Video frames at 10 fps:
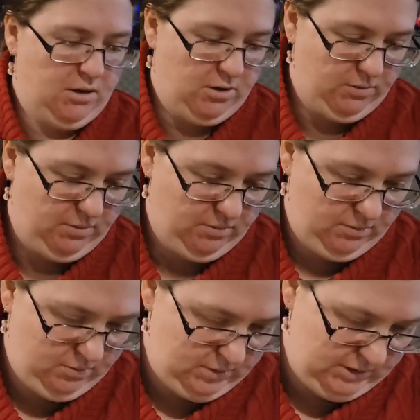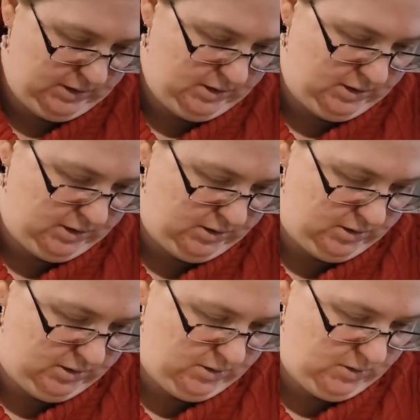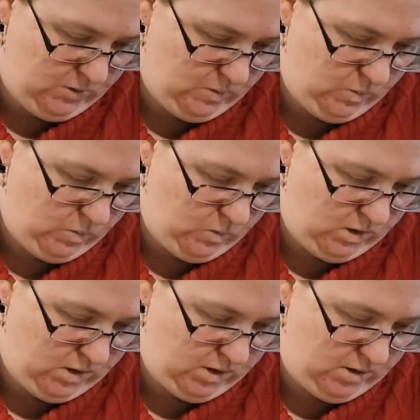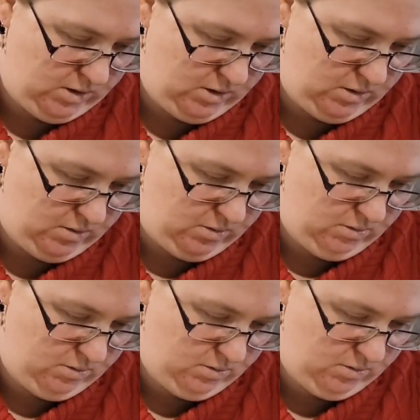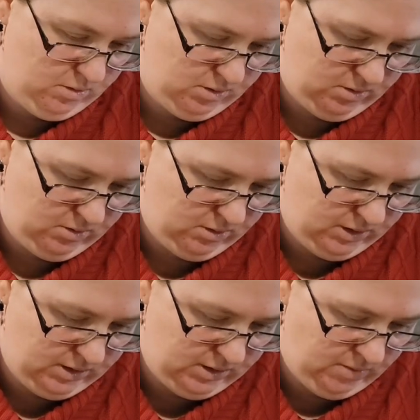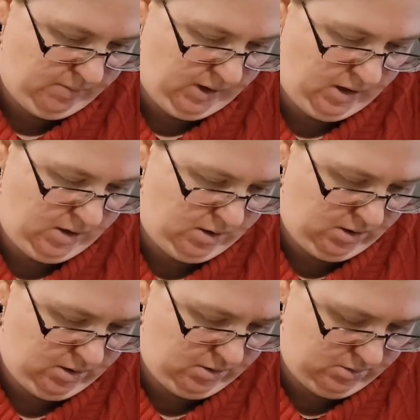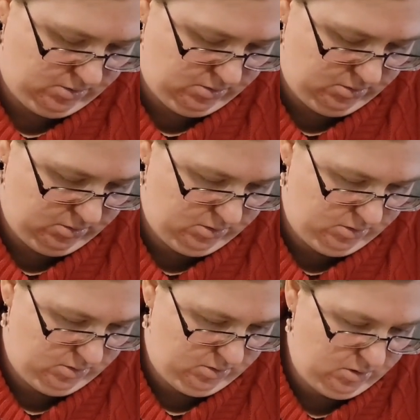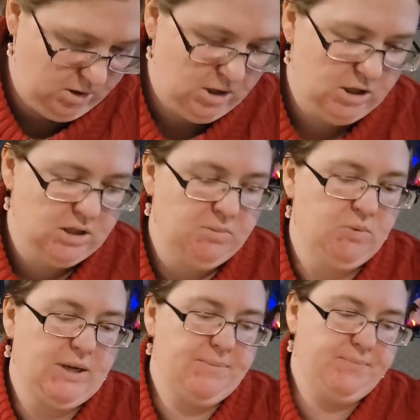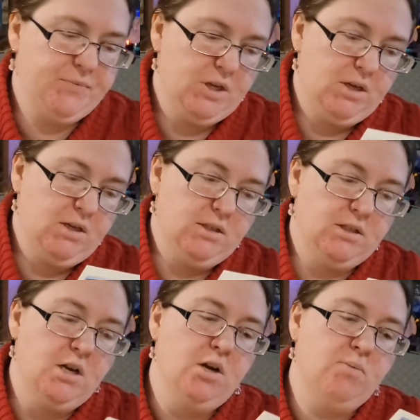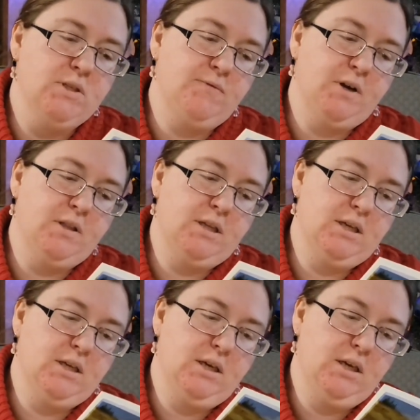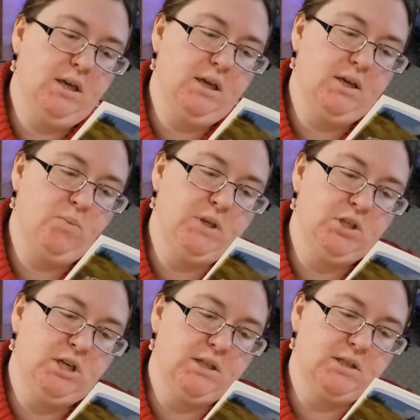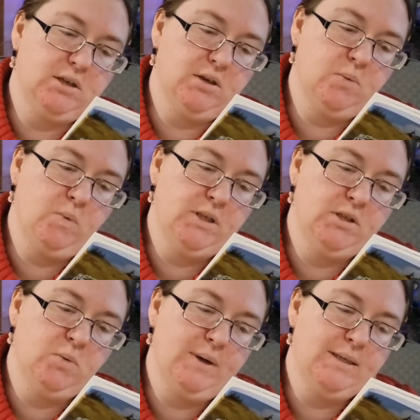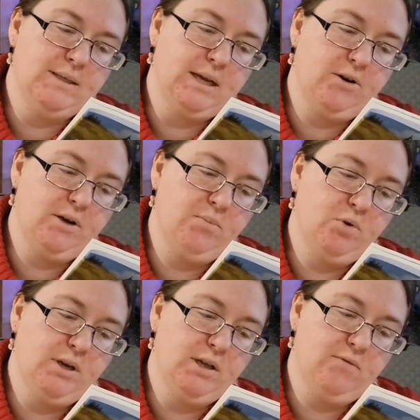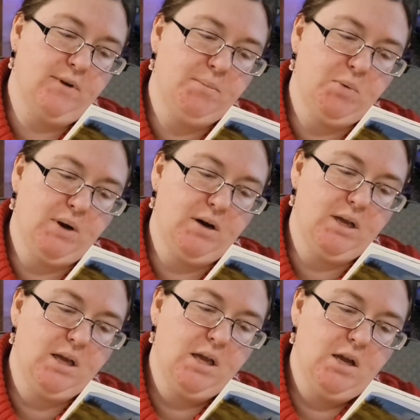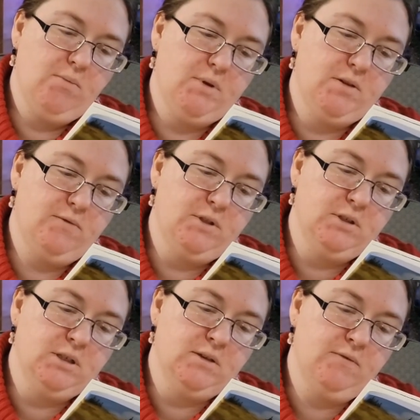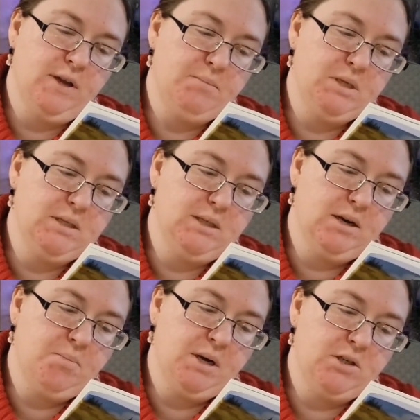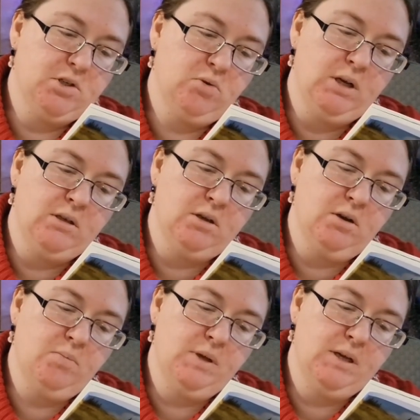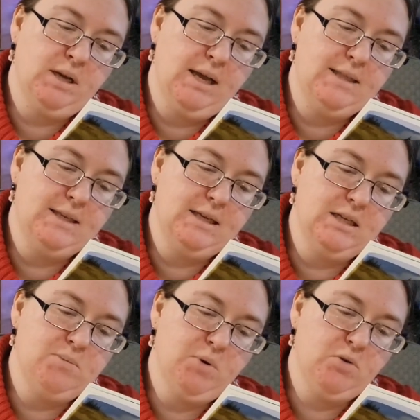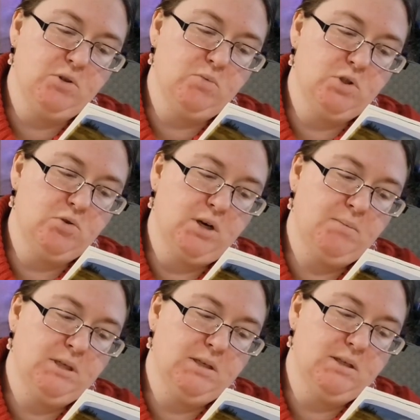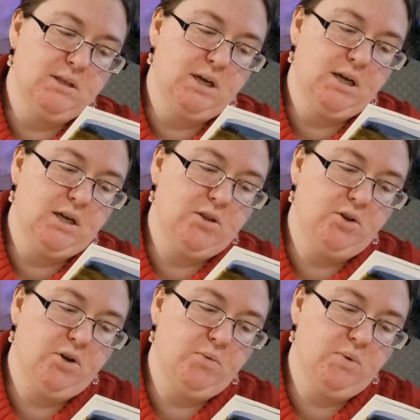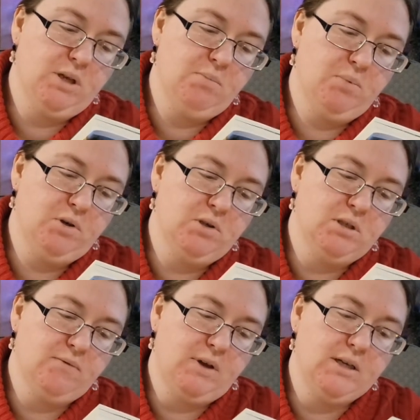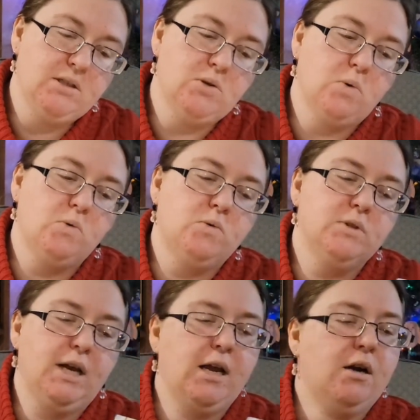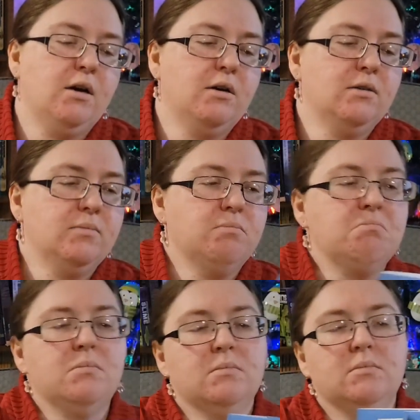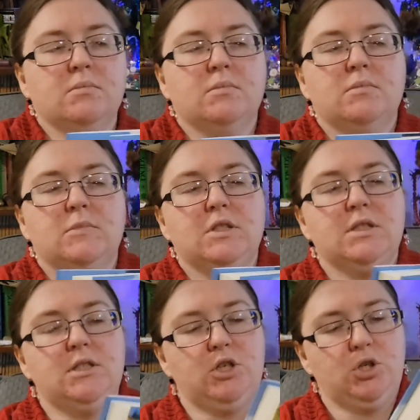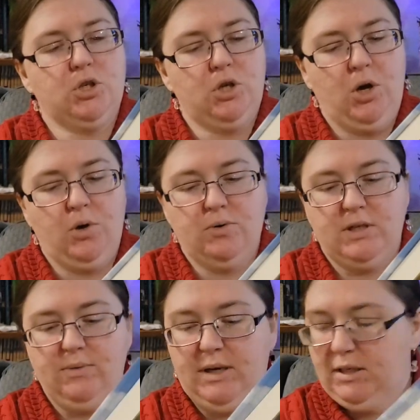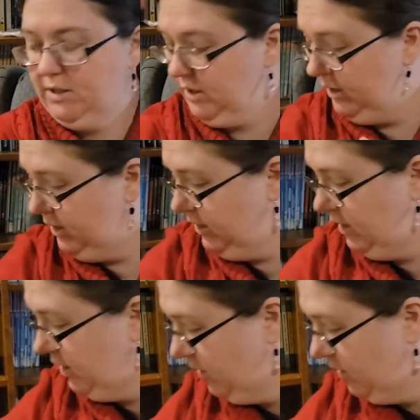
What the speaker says: Oh, sentence 1. That's in the past. Chapter 1. Snow was falling in Winchester one quaint Saturday morning in February, when the Fullerton family's letterbox creaked open and the day's post was dropped inside along with a burst of ice-cold air. It's a cozy way to start.